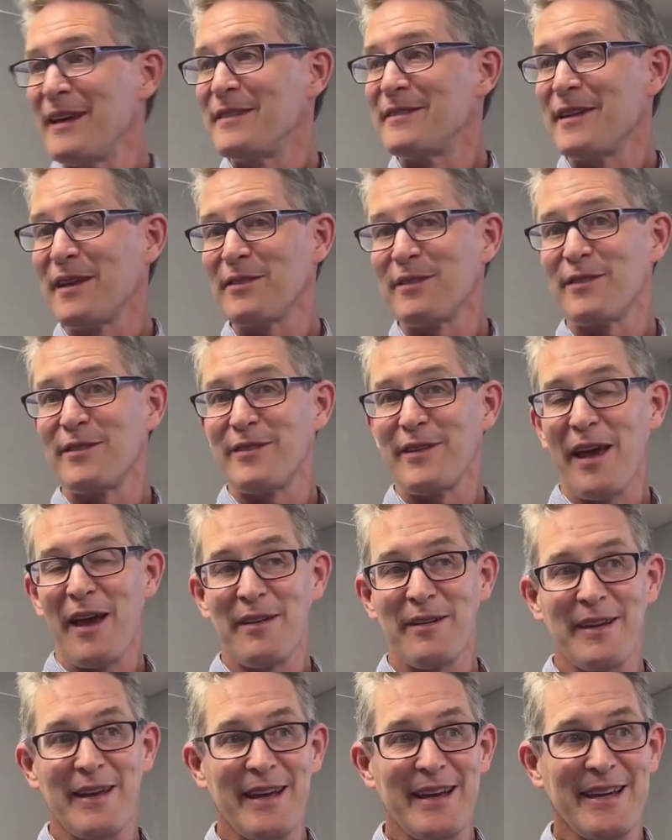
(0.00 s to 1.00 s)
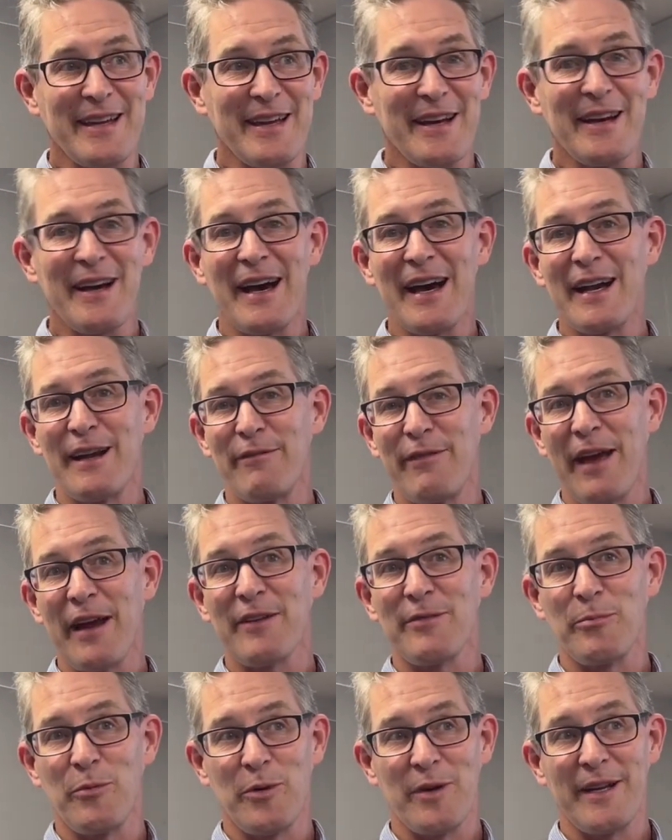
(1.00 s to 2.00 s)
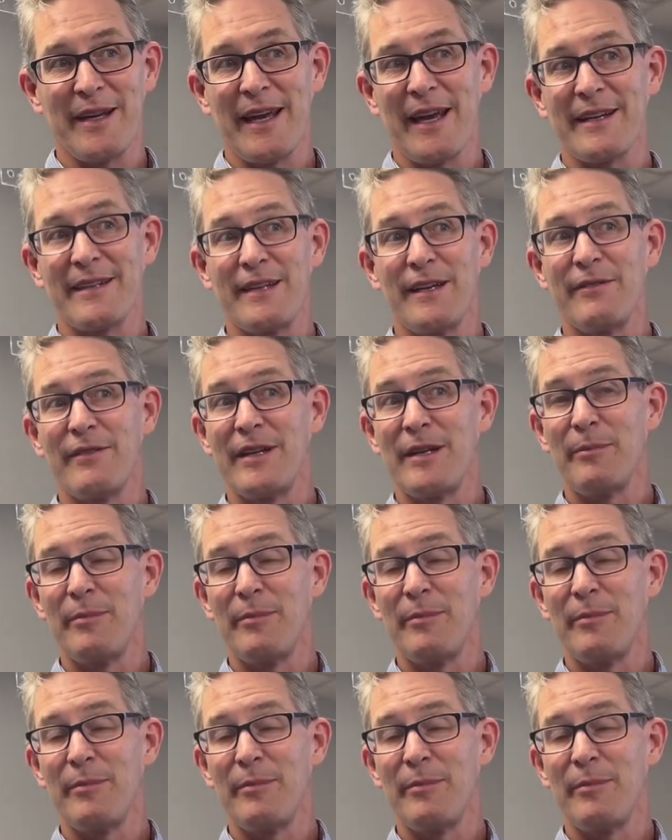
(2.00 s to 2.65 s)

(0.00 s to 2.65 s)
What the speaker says: doesn't sound like a lot of exporting activity,